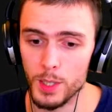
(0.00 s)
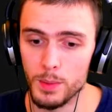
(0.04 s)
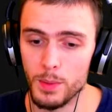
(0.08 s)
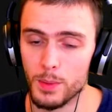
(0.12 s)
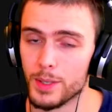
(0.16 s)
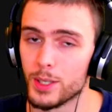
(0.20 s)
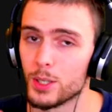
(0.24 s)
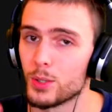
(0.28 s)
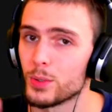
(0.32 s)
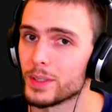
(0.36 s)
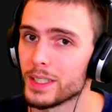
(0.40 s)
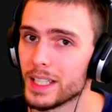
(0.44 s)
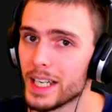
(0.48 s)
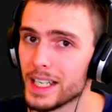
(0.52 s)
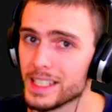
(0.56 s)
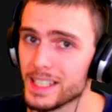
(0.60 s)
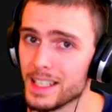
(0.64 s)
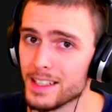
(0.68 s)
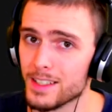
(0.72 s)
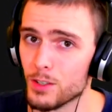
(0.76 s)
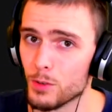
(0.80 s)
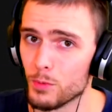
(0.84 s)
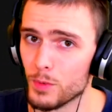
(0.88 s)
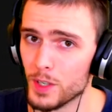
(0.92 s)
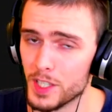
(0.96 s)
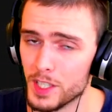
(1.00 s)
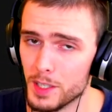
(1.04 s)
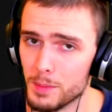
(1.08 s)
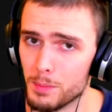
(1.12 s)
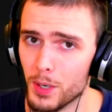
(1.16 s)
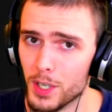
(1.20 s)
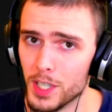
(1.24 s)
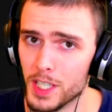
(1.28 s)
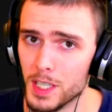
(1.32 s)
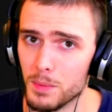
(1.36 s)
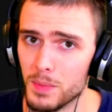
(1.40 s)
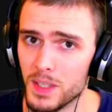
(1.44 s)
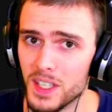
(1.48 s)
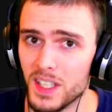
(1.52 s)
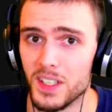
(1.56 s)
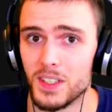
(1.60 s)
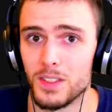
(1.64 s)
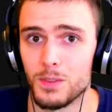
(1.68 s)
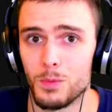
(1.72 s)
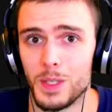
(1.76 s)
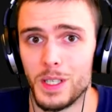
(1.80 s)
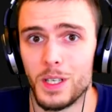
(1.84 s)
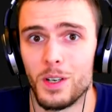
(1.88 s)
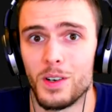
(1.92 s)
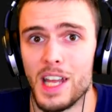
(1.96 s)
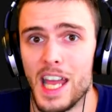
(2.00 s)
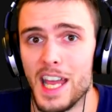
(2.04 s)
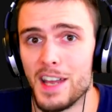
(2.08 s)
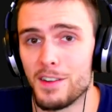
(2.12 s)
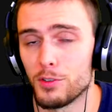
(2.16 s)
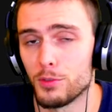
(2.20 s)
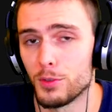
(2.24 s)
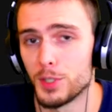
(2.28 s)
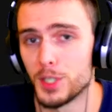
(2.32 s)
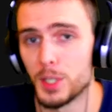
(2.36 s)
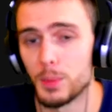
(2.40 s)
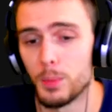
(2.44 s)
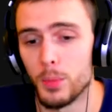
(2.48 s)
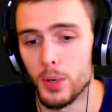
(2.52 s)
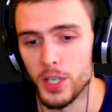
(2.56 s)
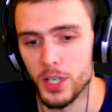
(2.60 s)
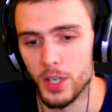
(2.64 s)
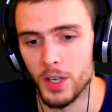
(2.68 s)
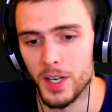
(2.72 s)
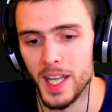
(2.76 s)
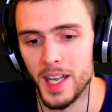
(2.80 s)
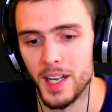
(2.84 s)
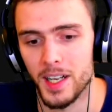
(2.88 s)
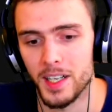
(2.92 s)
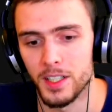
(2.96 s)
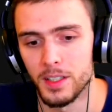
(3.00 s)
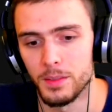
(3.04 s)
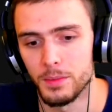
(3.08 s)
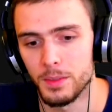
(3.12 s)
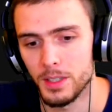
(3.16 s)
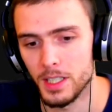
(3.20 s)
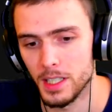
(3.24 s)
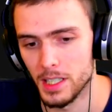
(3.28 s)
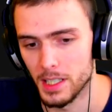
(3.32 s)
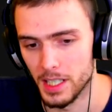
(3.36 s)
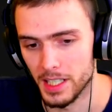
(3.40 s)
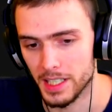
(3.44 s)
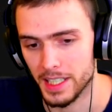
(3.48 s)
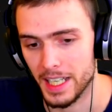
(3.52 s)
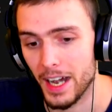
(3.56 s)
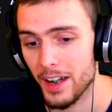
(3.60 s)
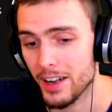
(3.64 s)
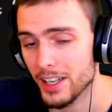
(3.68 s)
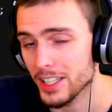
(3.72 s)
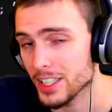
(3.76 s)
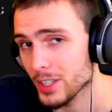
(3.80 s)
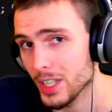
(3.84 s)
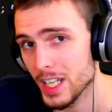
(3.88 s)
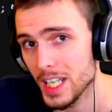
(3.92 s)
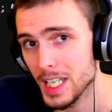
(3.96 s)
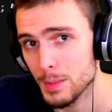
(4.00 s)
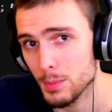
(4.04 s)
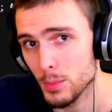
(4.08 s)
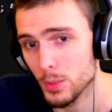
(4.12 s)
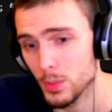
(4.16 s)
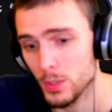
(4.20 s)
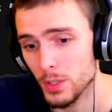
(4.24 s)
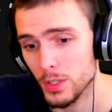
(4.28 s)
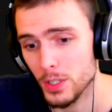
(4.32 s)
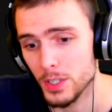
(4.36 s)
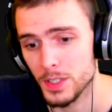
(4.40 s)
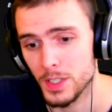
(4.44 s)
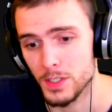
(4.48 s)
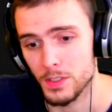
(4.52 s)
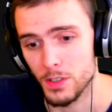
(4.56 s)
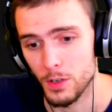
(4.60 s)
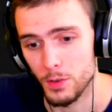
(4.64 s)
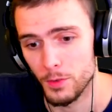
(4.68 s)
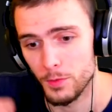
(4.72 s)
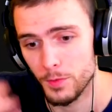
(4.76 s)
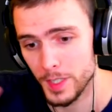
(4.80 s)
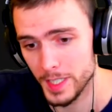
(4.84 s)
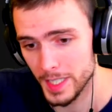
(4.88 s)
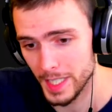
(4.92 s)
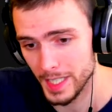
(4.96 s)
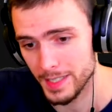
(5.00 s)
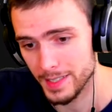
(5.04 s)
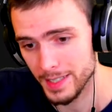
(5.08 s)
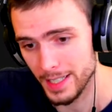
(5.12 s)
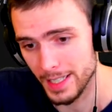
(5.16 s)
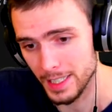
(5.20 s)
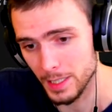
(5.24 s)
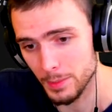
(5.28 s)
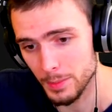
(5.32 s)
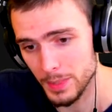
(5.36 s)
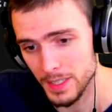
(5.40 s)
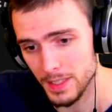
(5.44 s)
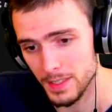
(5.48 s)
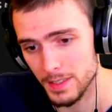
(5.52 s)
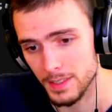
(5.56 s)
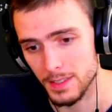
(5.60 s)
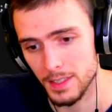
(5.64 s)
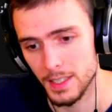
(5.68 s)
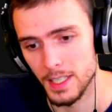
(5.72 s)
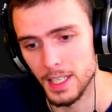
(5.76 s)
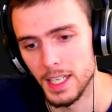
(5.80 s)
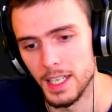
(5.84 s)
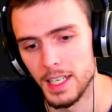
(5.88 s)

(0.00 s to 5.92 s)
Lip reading: but we couldn't access the rigid body because we don't have a rigid body on our character anymore because there's no physics elements.